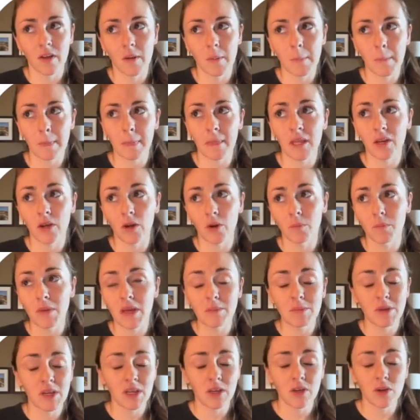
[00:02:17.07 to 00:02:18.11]

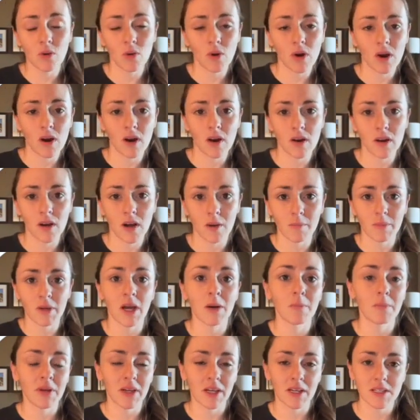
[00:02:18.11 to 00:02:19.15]
maybe you're coming
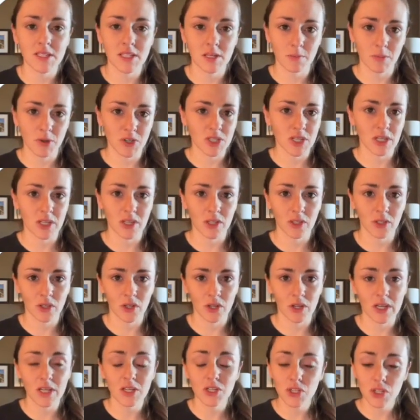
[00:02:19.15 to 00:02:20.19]
up against a
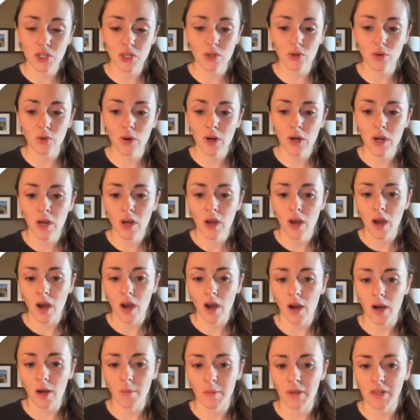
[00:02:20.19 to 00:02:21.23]
particular issue
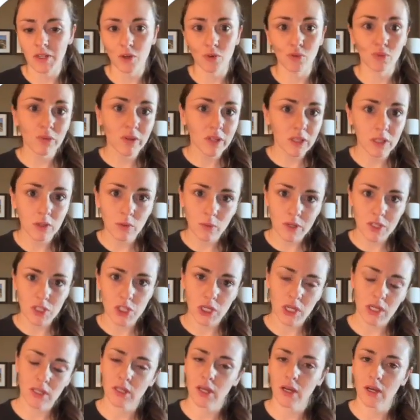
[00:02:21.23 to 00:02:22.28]
and you're really
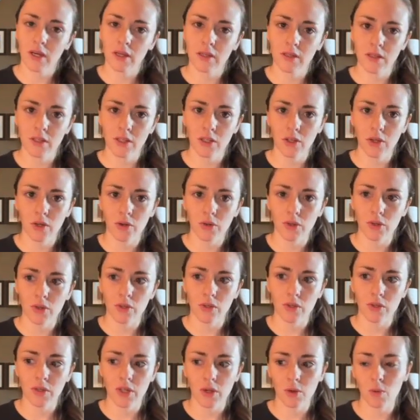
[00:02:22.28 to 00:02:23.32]
wishing that,
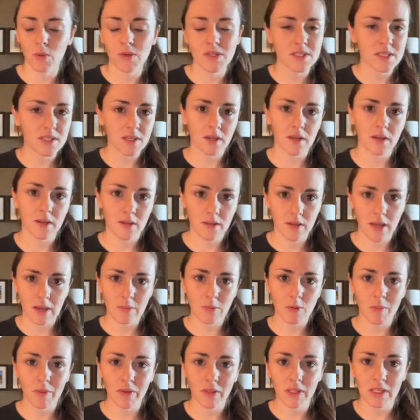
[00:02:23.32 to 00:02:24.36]
there was the
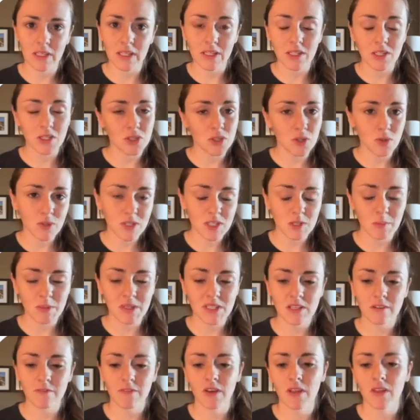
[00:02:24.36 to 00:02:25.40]
capability to do a
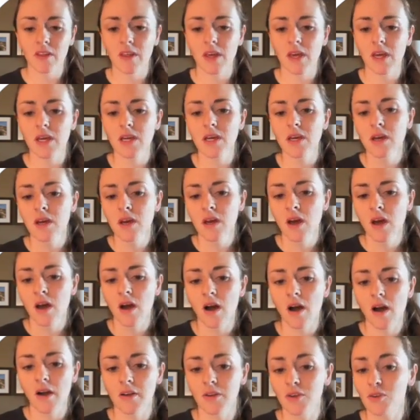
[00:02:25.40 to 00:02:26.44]
specific thing.
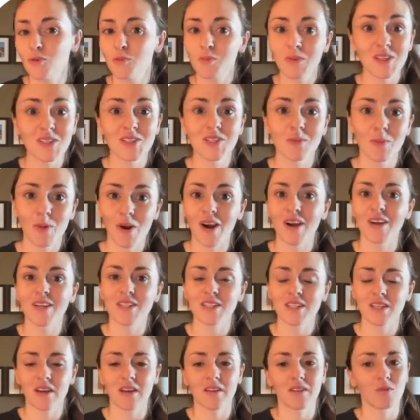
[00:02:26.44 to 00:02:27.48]
You'd be
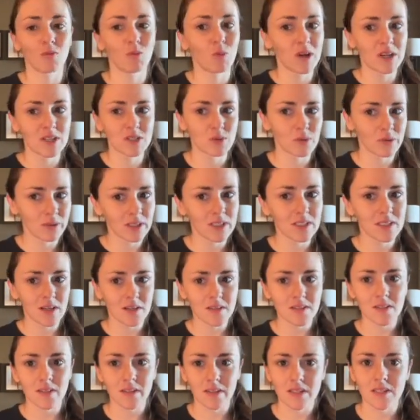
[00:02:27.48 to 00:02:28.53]
surprised. Wix really
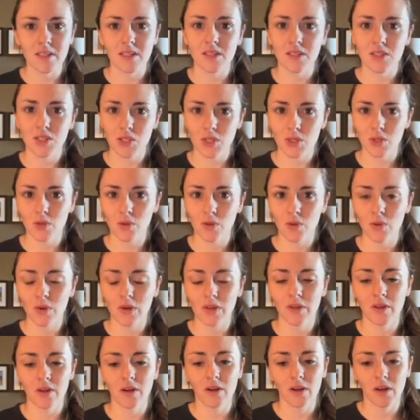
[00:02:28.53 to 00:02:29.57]
does listen to
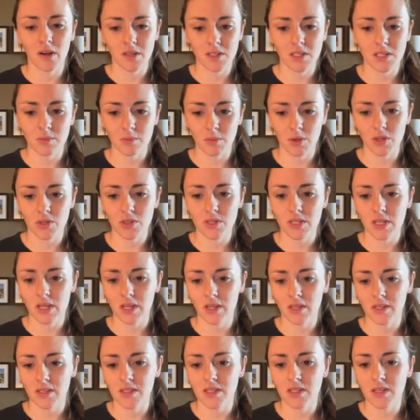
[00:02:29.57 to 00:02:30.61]
their customers
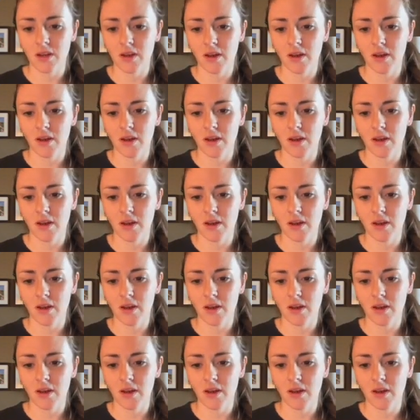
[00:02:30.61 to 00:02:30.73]
and